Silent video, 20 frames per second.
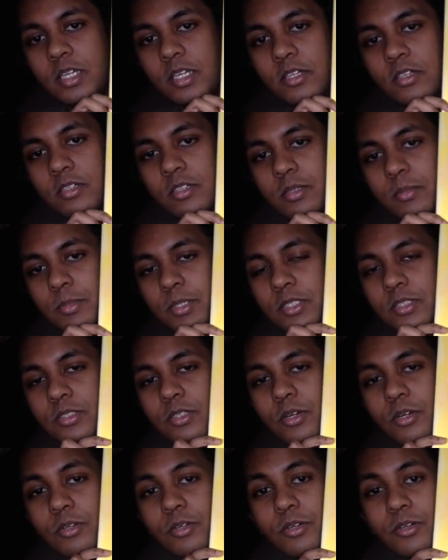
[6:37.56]
her name is
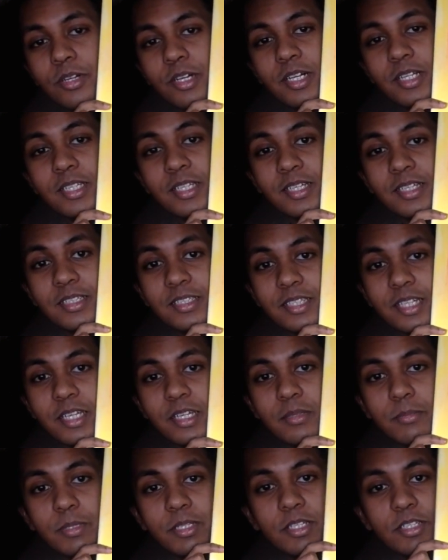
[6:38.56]
Coco
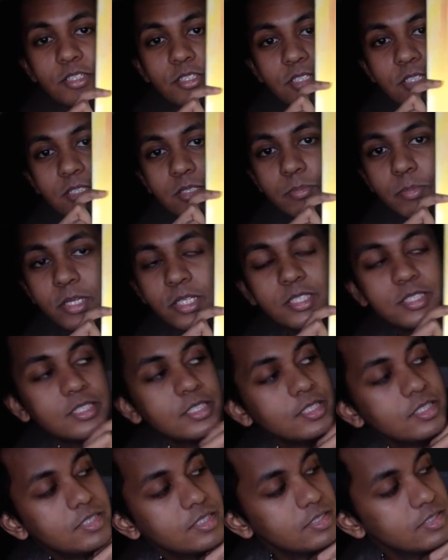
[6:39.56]
Caliente because she's
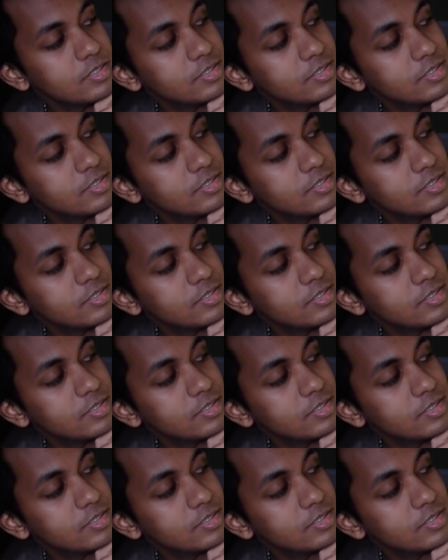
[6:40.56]
spicy.